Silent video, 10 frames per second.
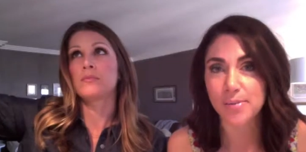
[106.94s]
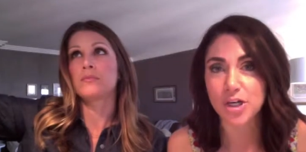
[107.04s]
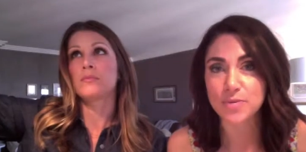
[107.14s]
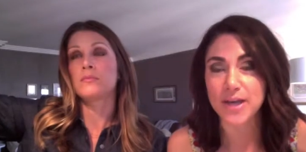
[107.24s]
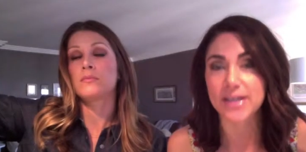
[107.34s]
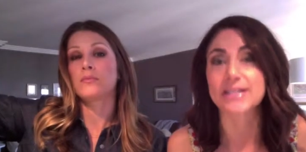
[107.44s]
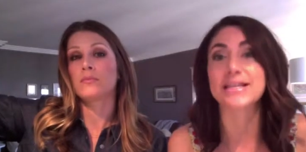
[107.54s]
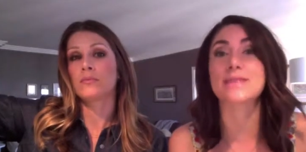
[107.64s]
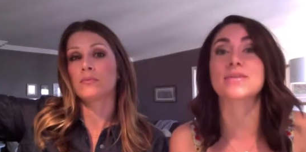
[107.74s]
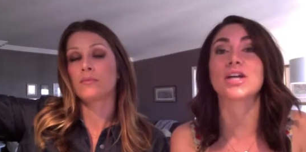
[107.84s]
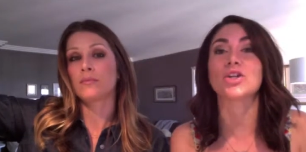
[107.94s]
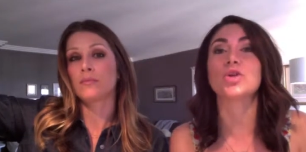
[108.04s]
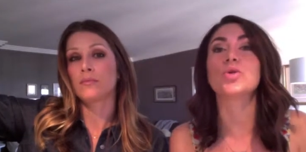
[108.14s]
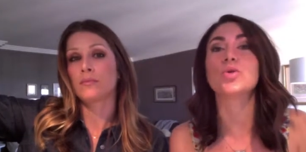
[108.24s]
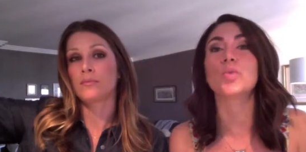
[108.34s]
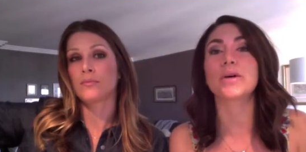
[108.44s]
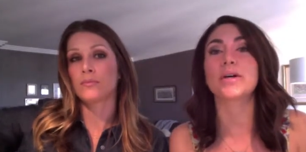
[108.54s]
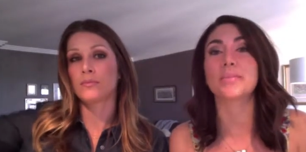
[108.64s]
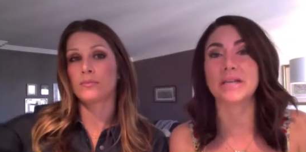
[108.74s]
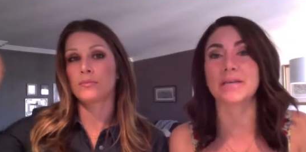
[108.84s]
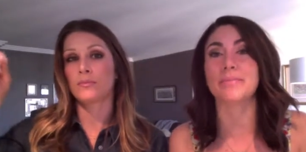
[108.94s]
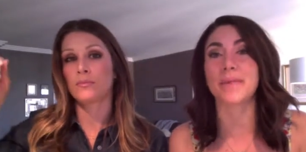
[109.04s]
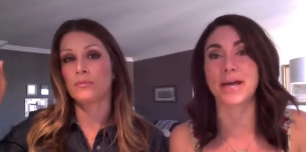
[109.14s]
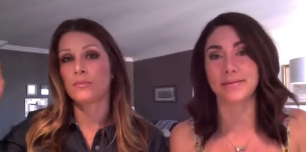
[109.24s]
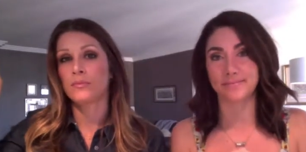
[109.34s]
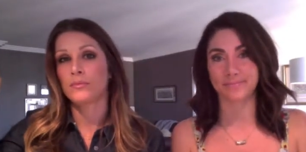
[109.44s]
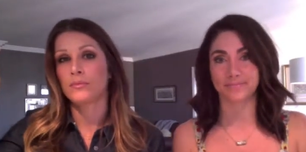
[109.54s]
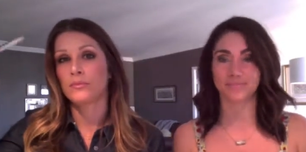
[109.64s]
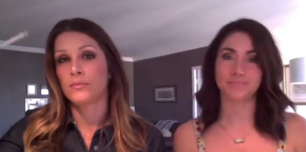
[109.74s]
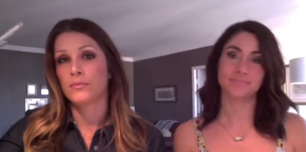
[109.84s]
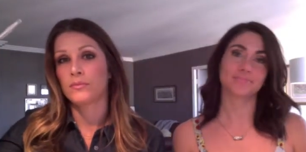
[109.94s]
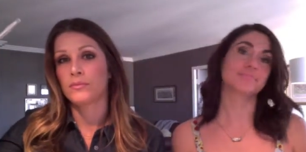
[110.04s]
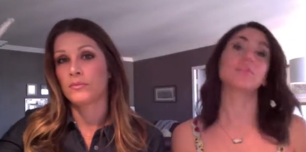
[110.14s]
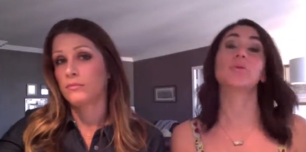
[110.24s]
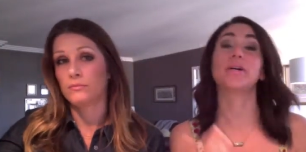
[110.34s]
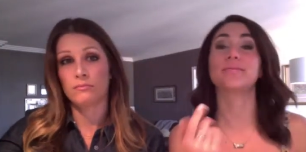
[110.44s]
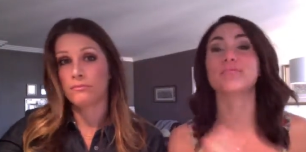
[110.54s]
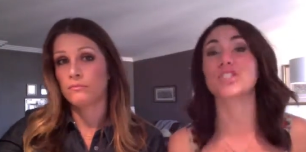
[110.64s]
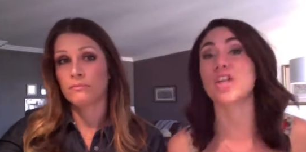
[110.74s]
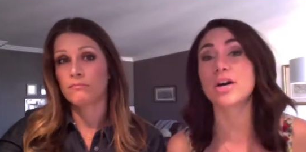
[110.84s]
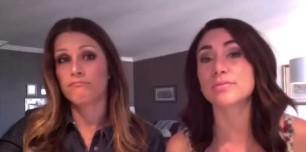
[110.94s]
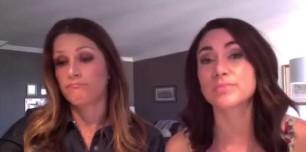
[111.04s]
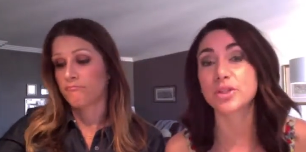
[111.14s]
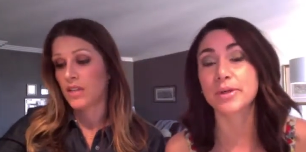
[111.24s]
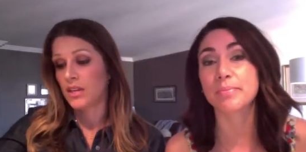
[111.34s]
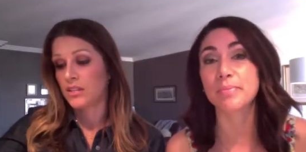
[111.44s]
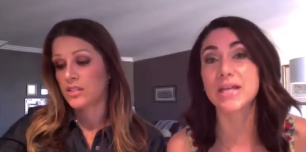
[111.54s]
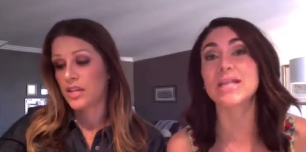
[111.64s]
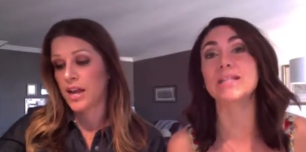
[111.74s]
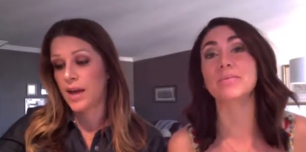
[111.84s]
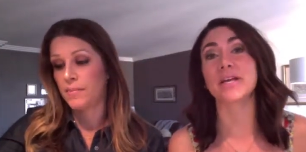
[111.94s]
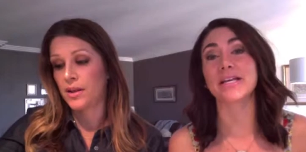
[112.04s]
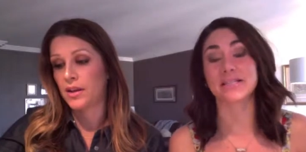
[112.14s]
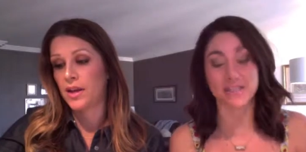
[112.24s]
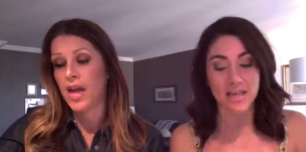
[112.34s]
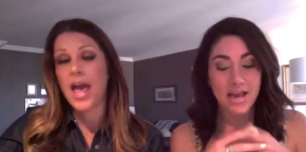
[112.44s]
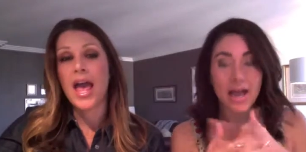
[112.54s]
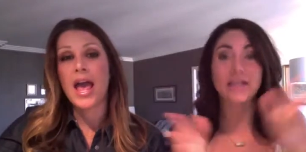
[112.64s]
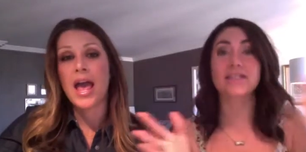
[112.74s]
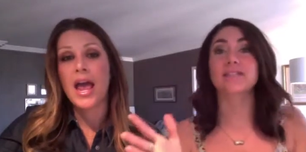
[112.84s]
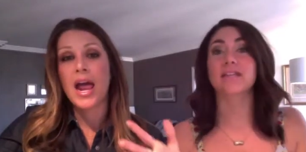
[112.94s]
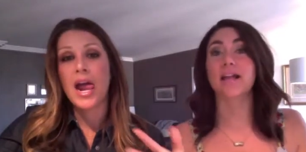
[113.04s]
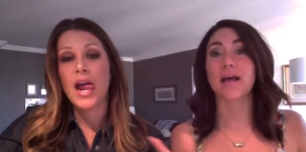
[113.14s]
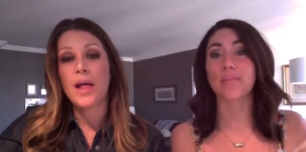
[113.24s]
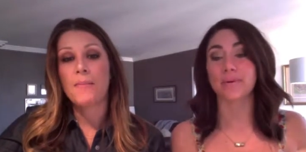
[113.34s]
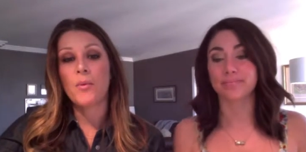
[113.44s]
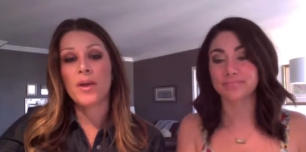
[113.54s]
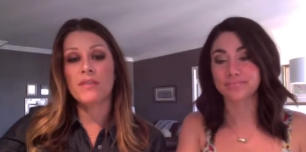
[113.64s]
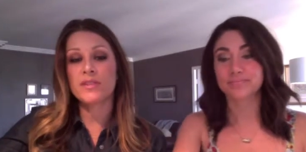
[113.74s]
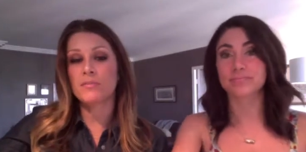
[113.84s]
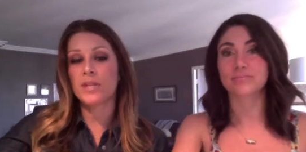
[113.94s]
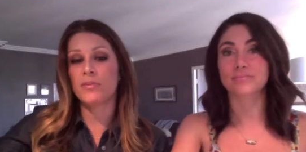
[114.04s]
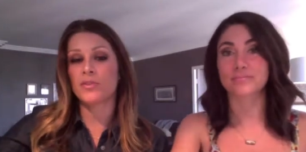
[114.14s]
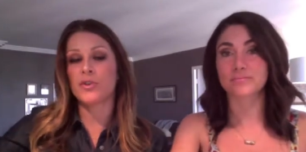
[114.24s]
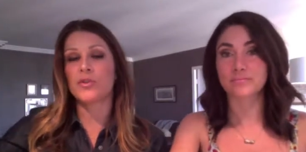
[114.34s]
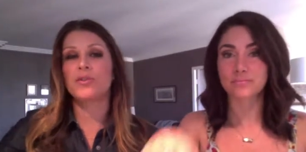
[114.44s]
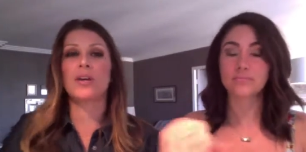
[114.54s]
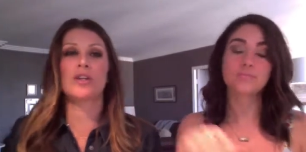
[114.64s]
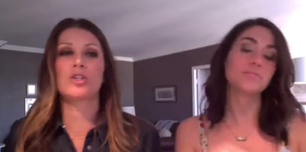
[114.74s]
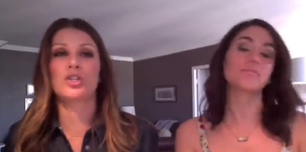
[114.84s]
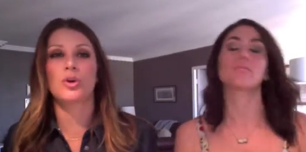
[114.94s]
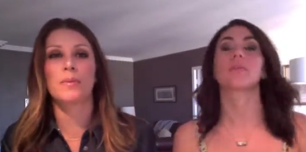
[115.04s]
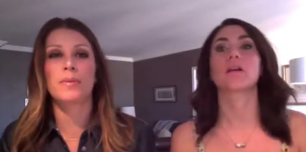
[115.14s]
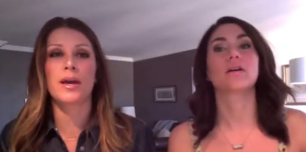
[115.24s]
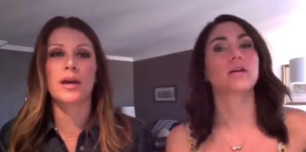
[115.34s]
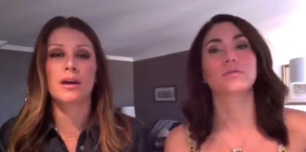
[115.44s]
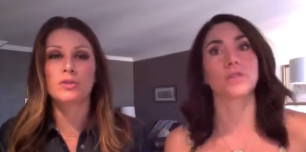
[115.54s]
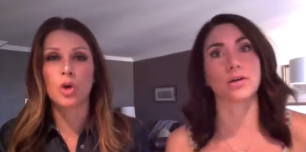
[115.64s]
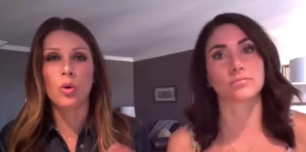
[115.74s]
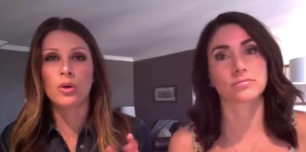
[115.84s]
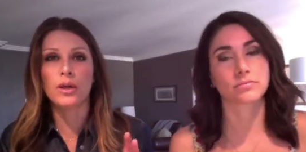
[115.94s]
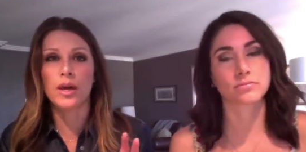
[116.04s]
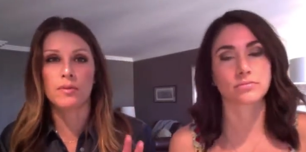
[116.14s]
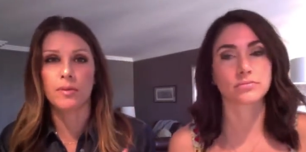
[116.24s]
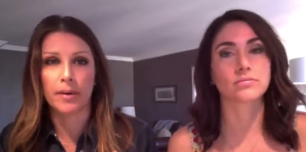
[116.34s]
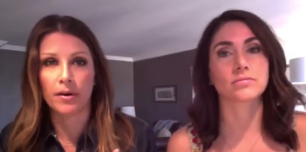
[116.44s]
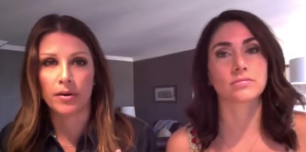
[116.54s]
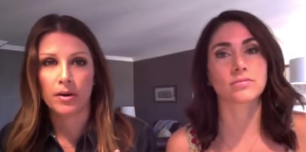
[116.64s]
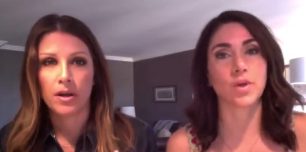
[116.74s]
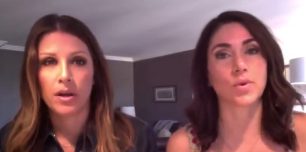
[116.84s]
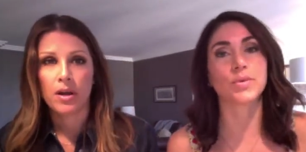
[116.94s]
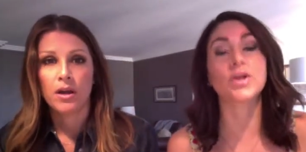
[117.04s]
Speaker 1: March Madness games, and you will meet men. You will. Just go. Do it.
Speaker 2: Be in the place. And it's going to happen. But we have some tips for you because you can't just show up like totally unprepared.
Speaker 1: No, we will